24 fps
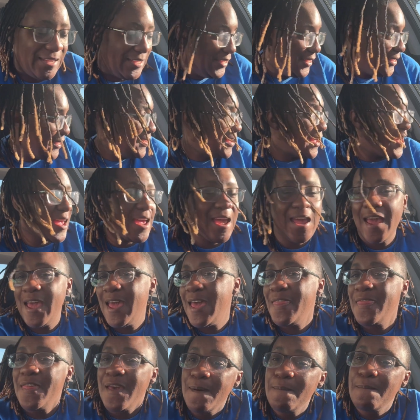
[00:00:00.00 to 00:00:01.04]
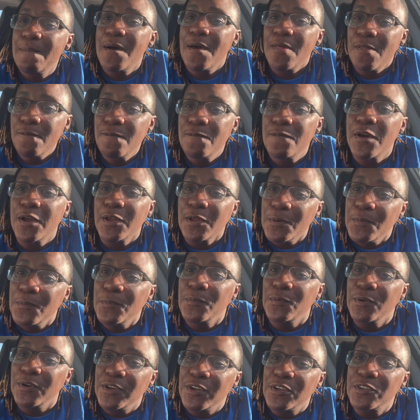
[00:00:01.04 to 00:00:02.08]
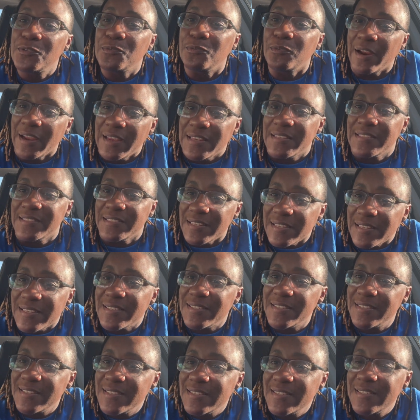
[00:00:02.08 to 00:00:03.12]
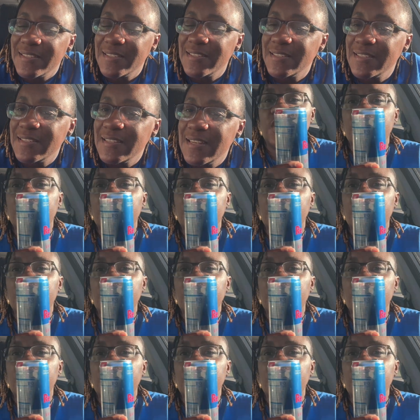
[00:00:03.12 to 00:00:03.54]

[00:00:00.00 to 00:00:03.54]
Yeah, that motherfucker was racist.